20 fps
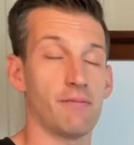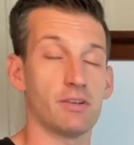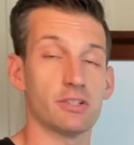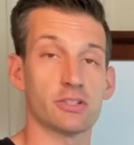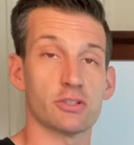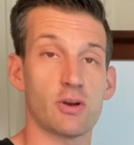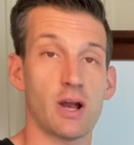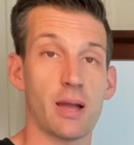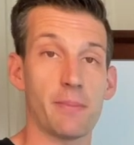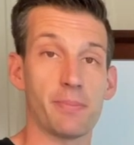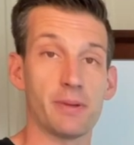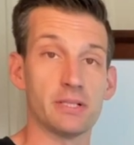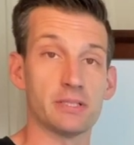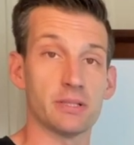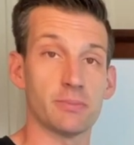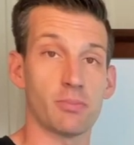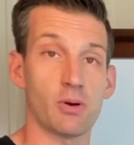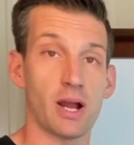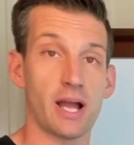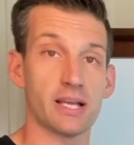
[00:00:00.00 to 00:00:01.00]
a scrap piece
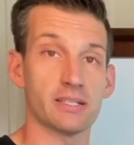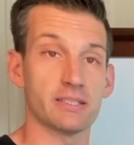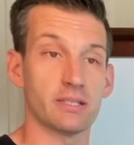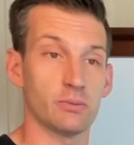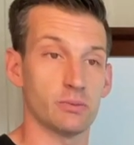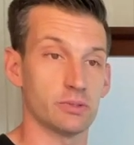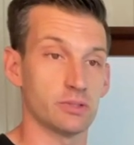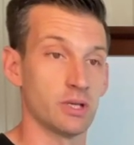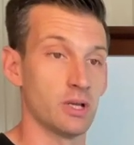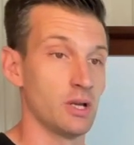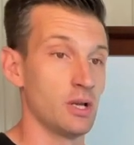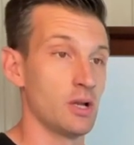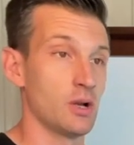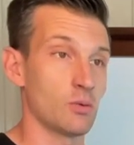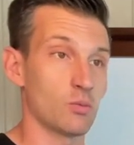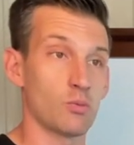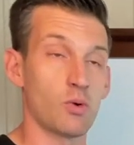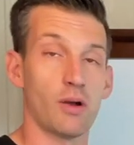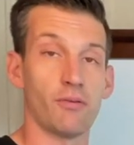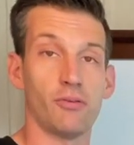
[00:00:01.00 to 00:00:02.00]
of brass that was
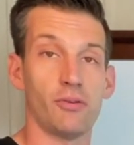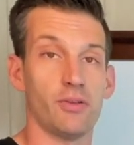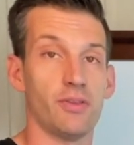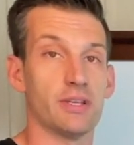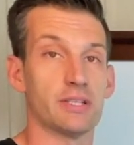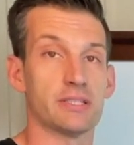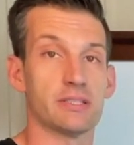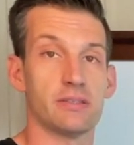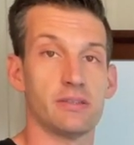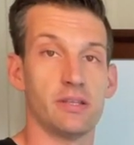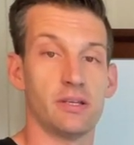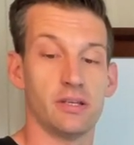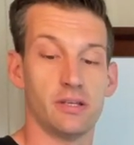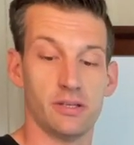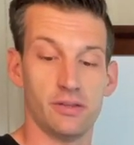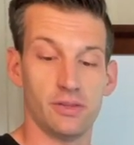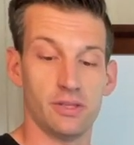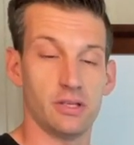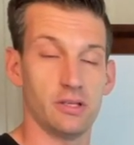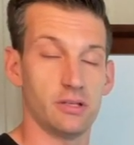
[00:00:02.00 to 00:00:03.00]
roughly this
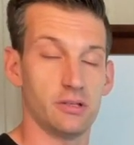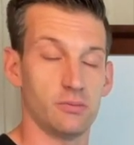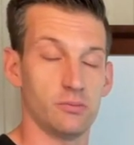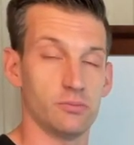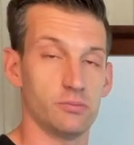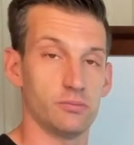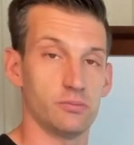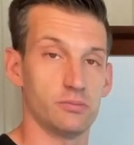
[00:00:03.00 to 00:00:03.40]
the, the